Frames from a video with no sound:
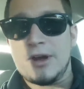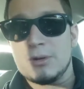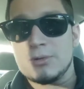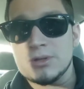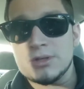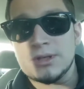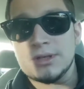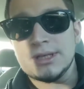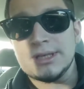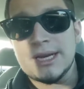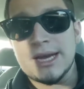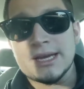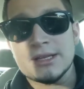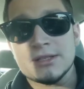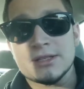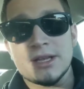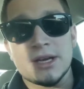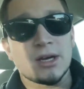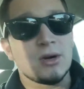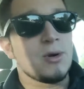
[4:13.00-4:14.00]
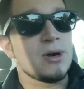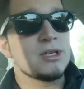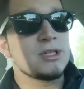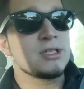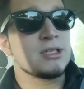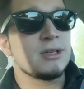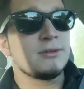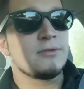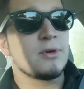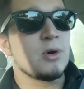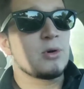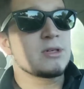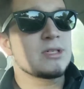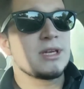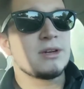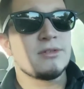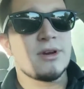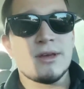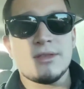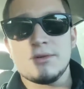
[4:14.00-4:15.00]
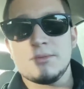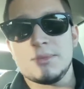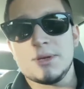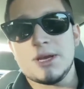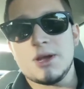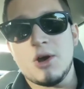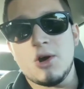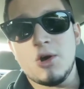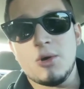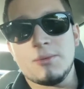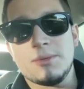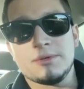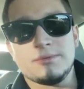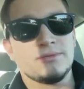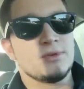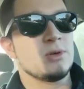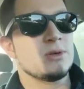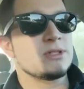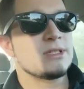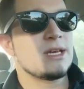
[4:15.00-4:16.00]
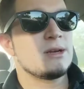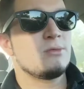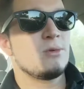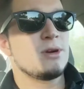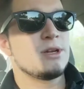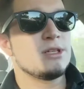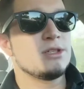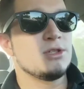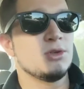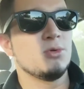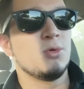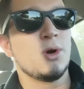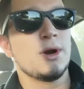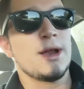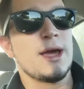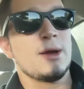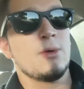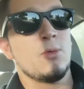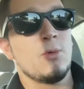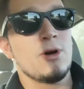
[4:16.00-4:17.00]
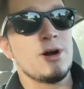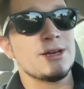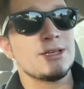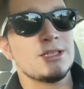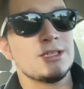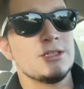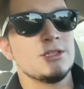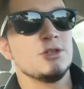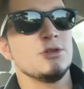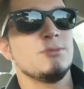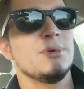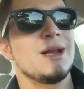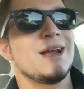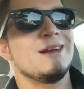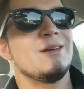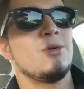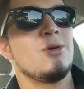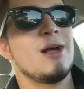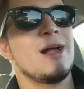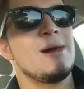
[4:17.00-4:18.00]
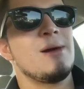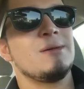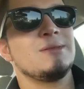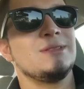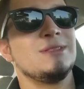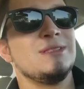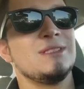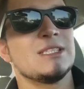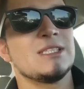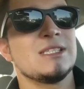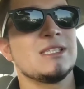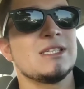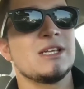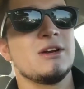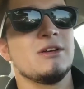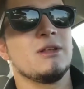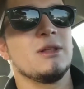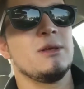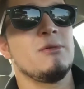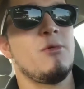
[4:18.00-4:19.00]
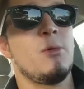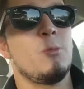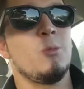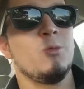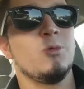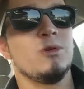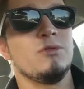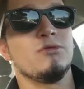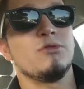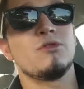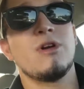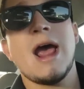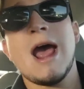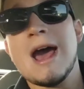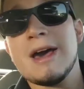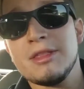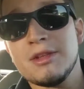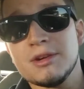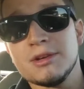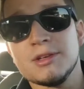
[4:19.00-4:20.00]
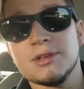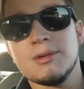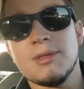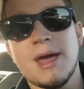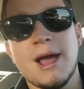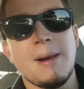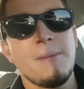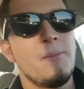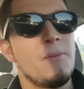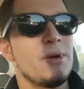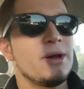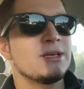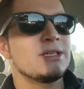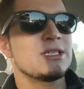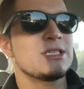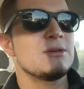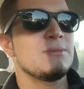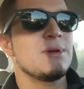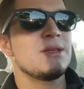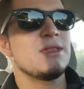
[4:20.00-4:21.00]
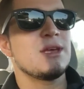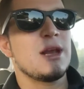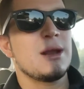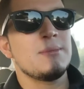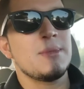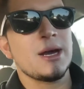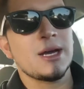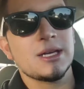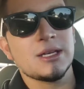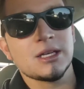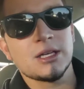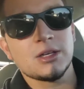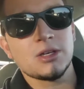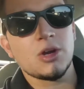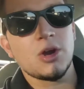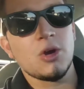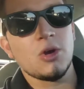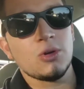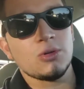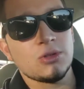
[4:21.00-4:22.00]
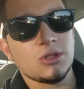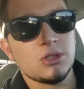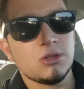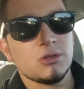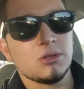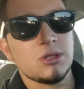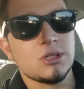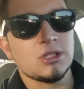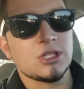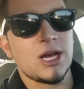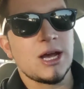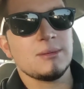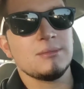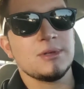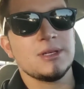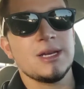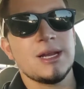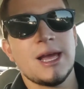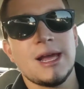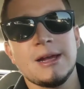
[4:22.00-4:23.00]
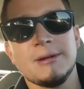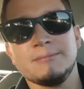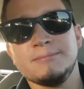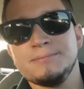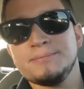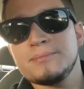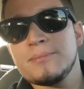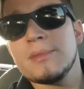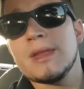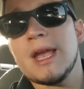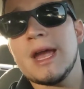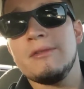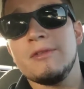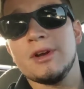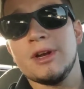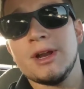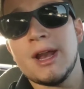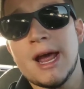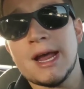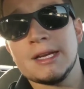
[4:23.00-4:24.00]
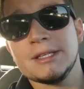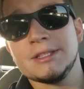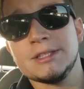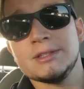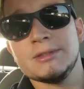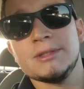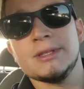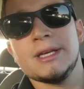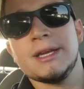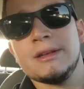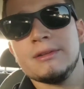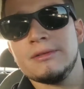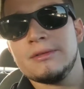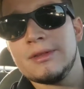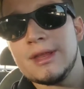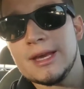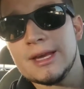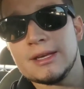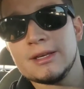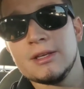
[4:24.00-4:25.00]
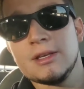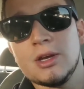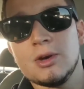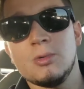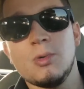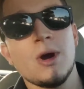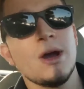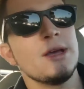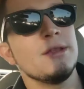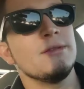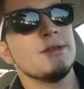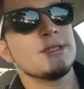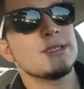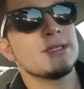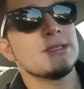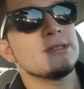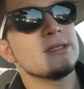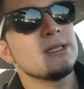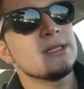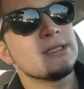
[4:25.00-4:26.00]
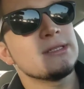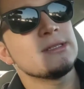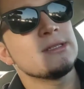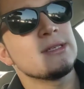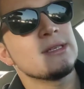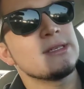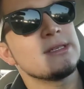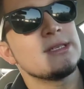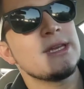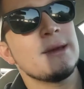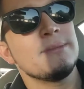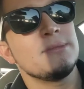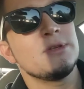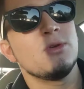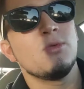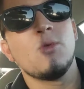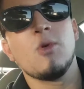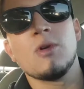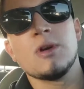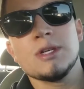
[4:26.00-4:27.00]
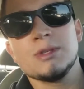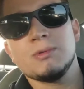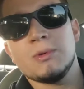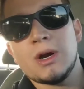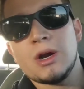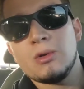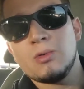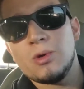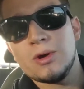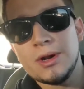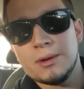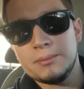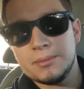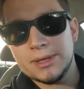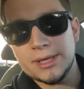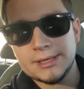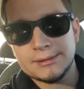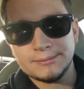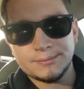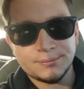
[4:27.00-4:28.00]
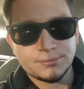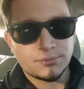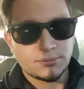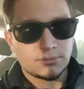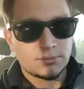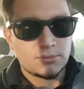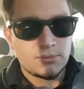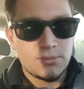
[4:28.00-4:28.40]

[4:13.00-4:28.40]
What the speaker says: if I was really to answer that question, of course I'd rather be home. Of course I'd want to do what I want to do, but I don't necessarily would rather do that. But it doesn't mean that I'm not going to go to the job today, have a good attitude, and think, you know what, this is a step towards where I want to be,